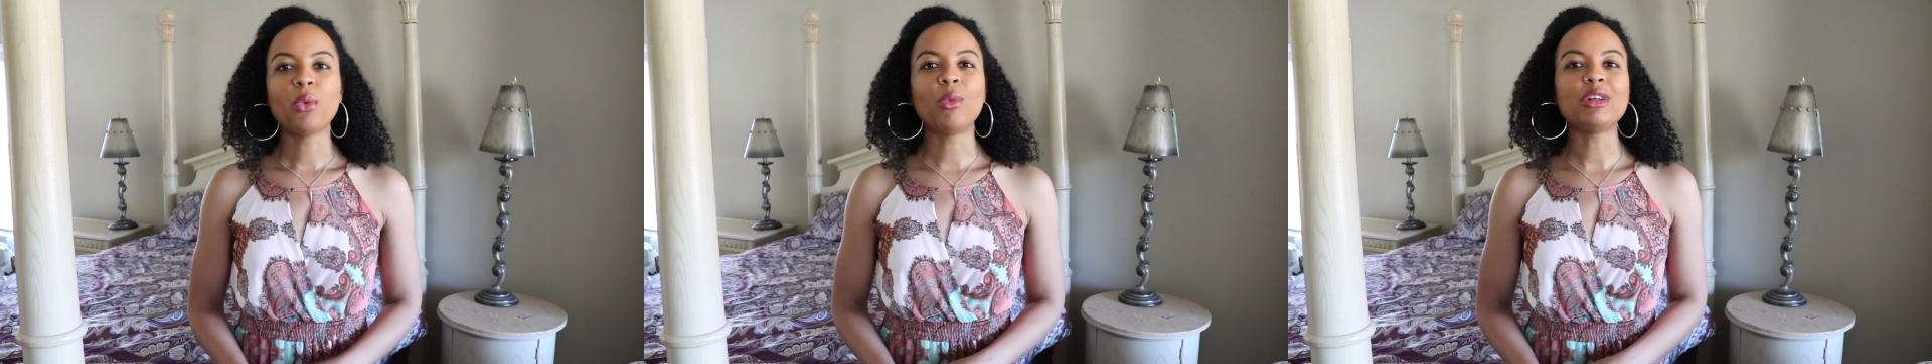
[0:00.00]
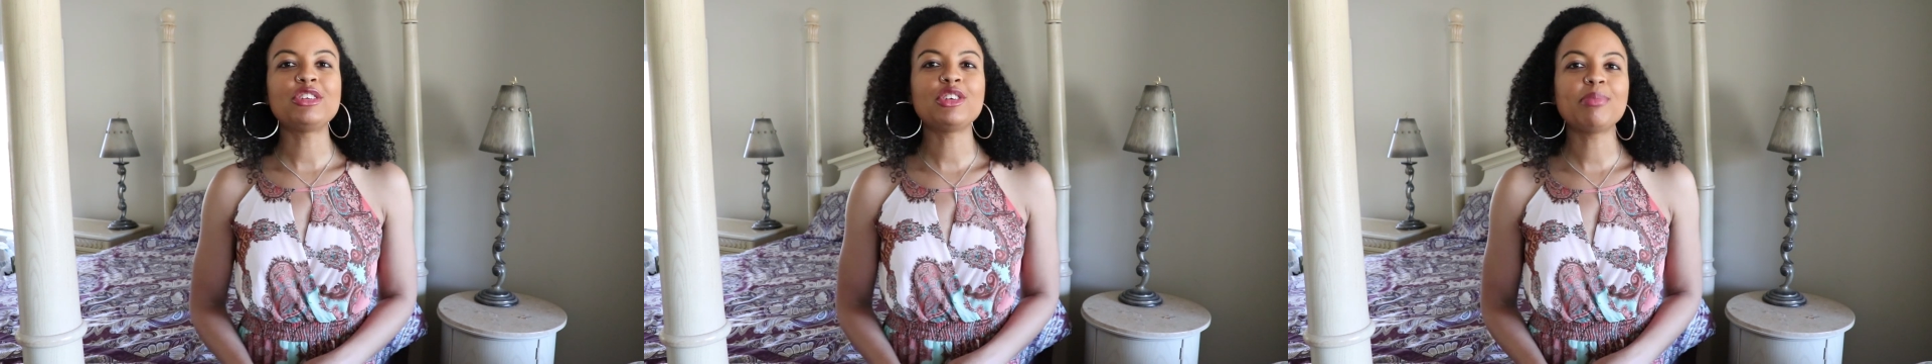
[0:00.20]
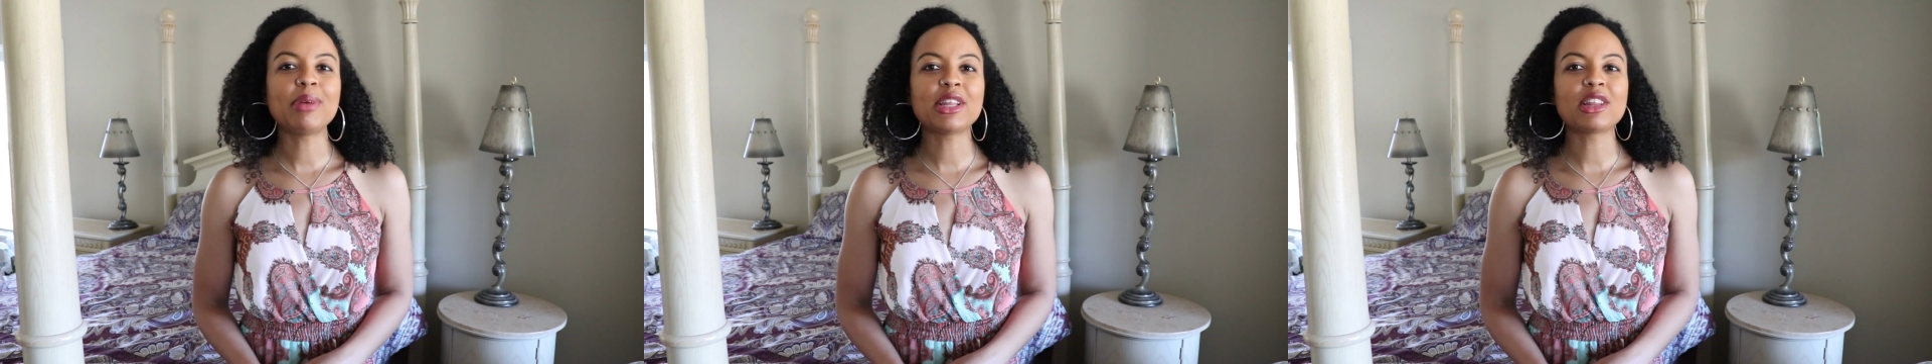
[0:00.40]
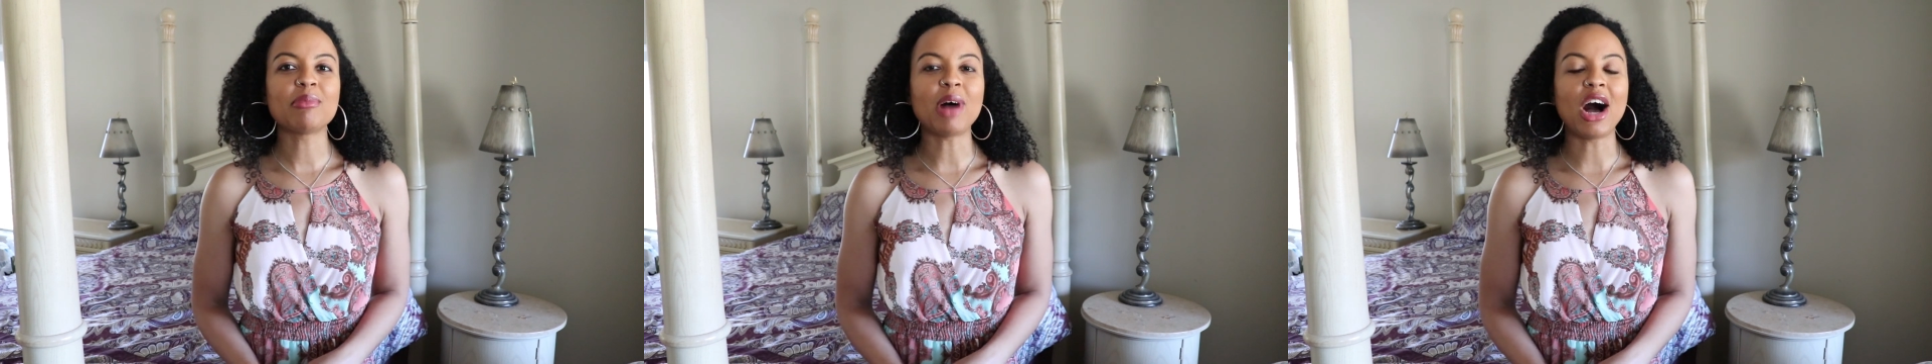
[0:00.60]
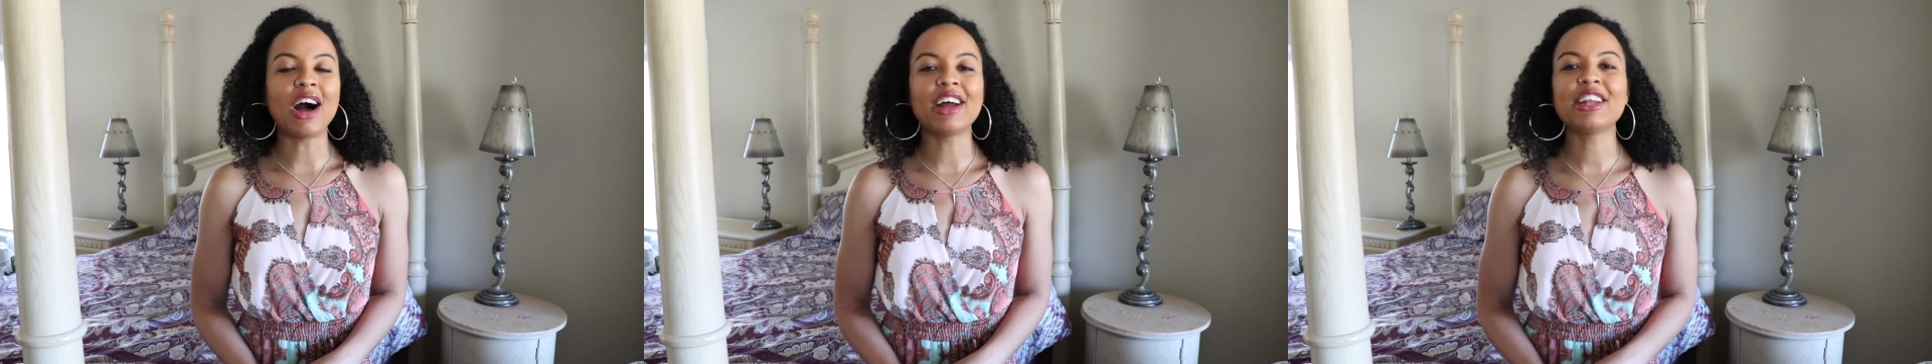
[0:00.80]
Once you put
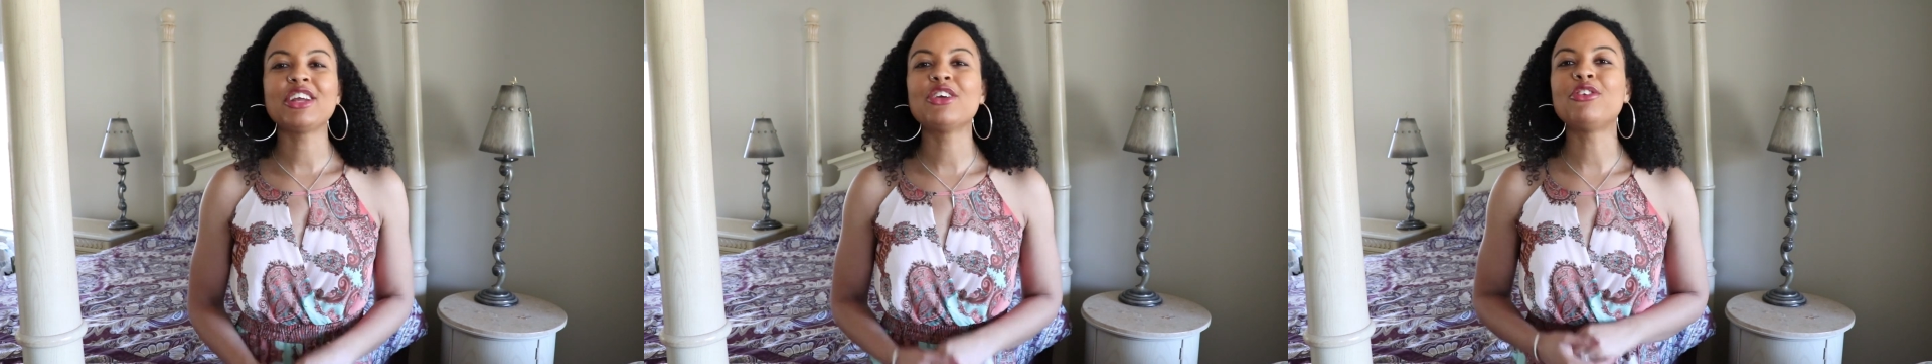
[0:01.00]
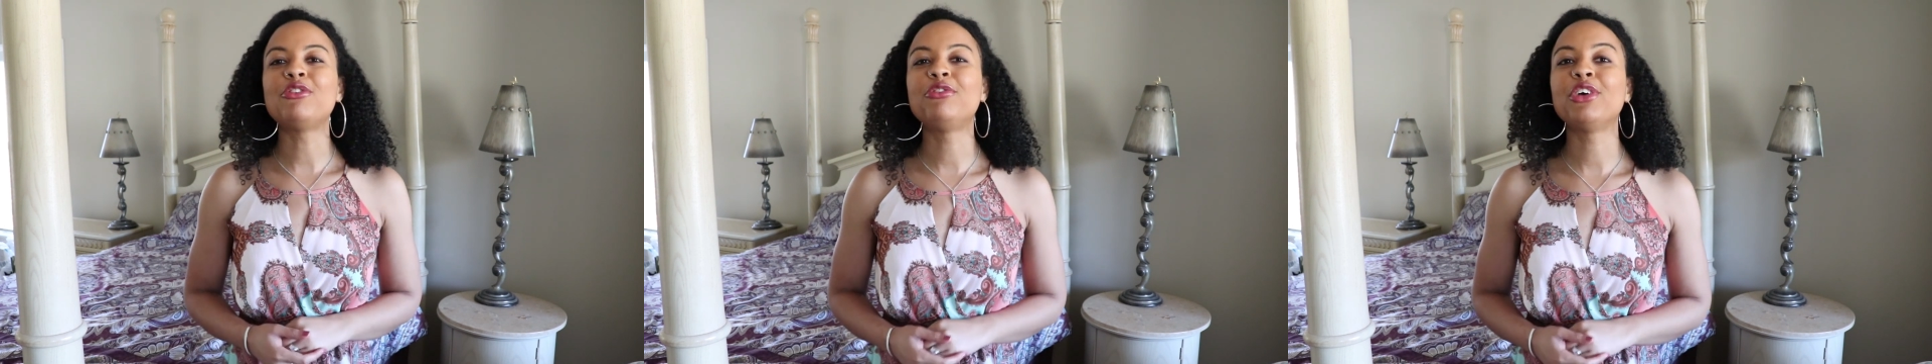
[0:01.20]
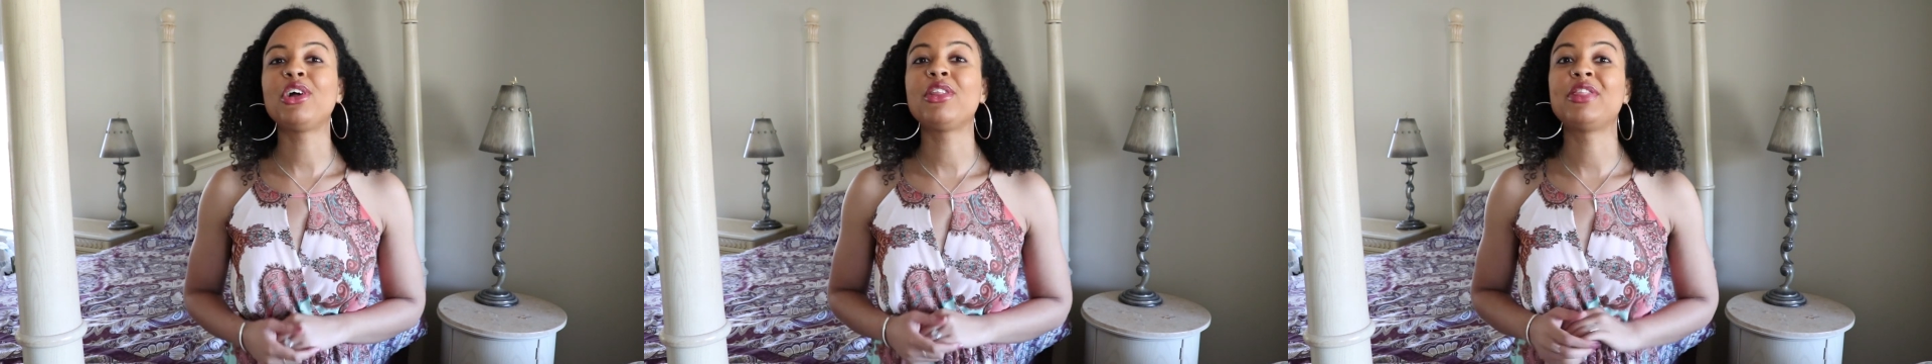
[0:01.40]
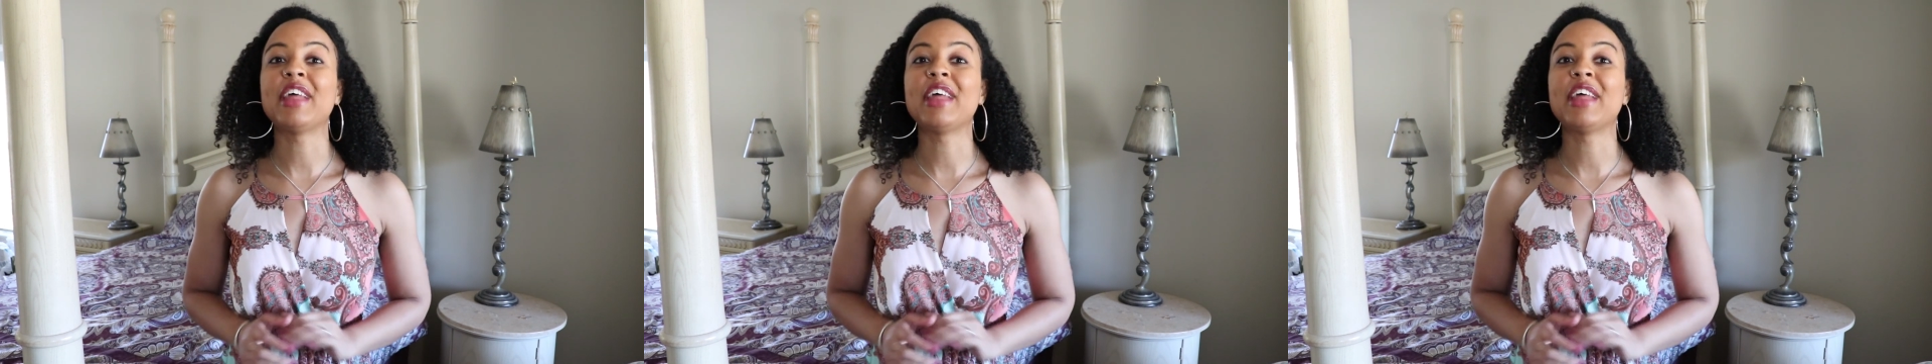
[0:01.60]
them on, you'll feel